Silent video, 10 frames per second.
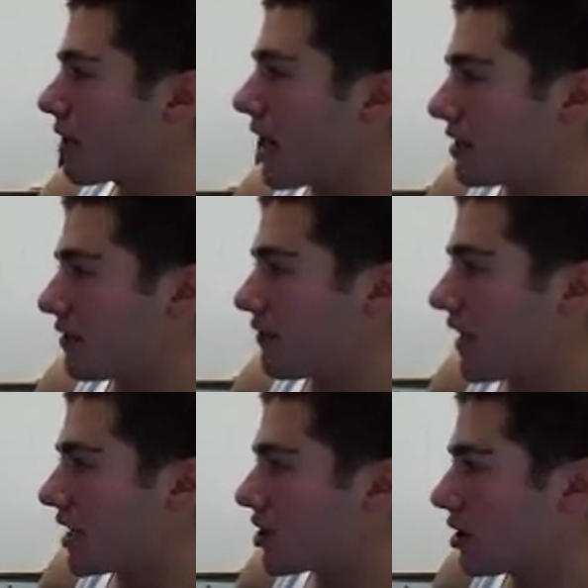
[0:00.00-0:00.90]

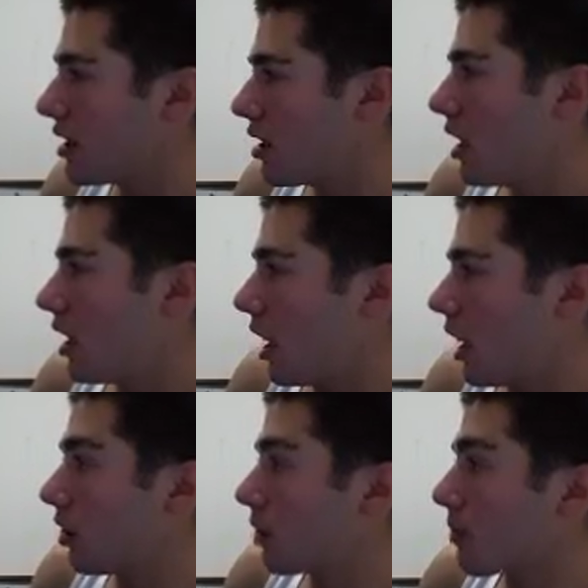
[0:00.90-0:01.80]
Will LeBron's
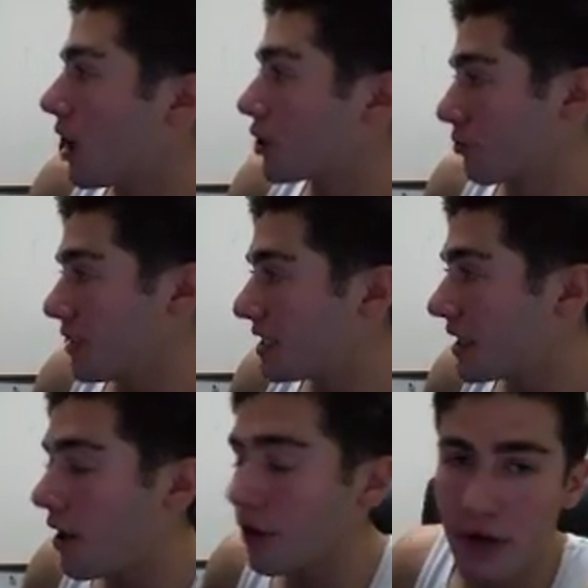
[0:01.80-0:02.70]
resell, you're asking?
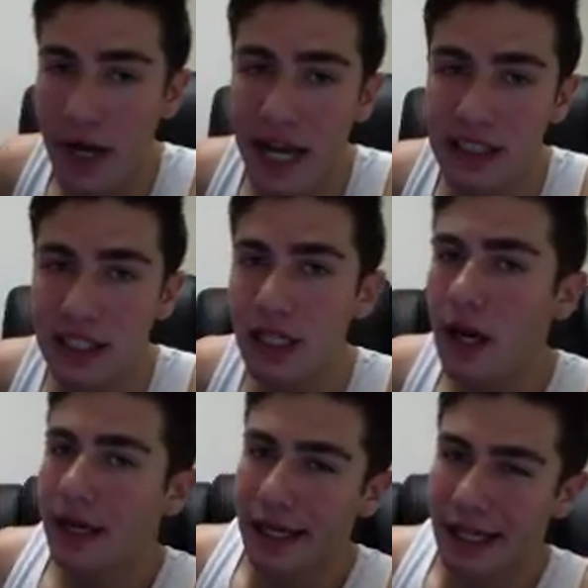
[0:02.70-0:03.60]
Yeah, like I was mentioning
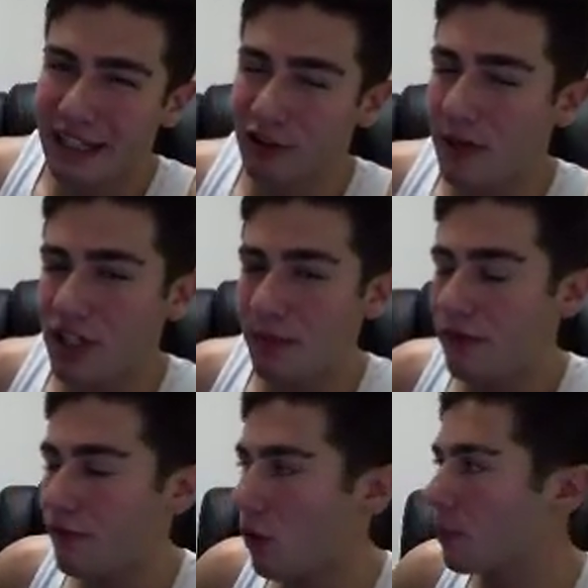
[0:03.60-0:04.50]
before,
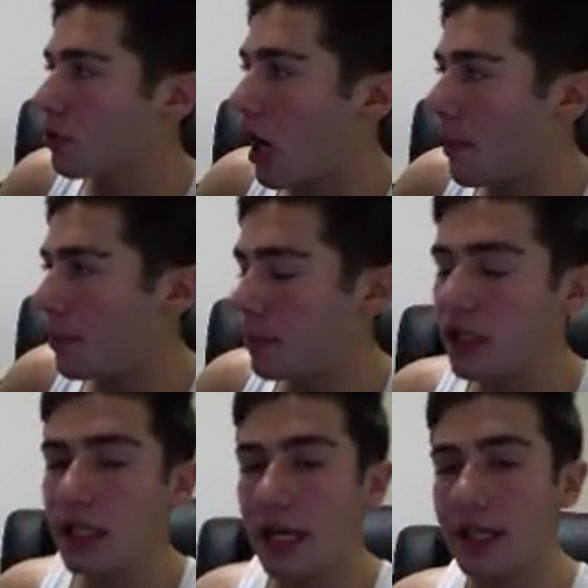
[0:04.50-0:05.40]
probably like
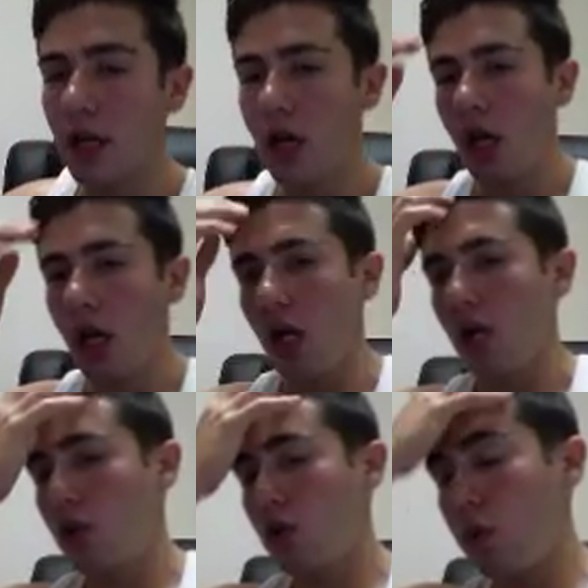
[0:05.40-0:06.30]
$20 to
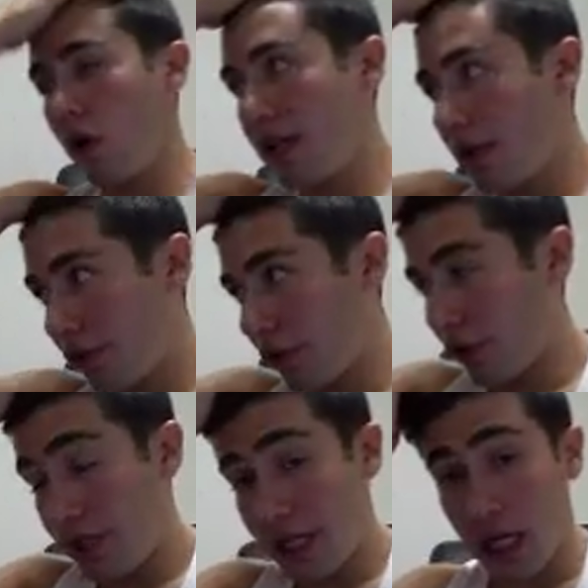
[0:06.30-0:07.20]
$30 profit
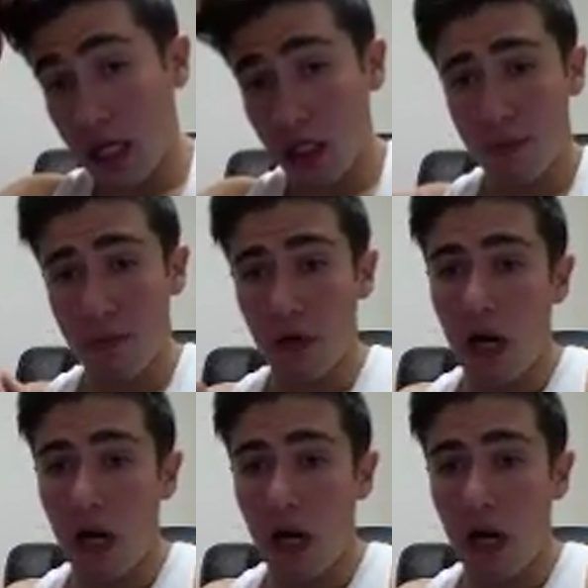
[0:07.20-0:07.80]
around there.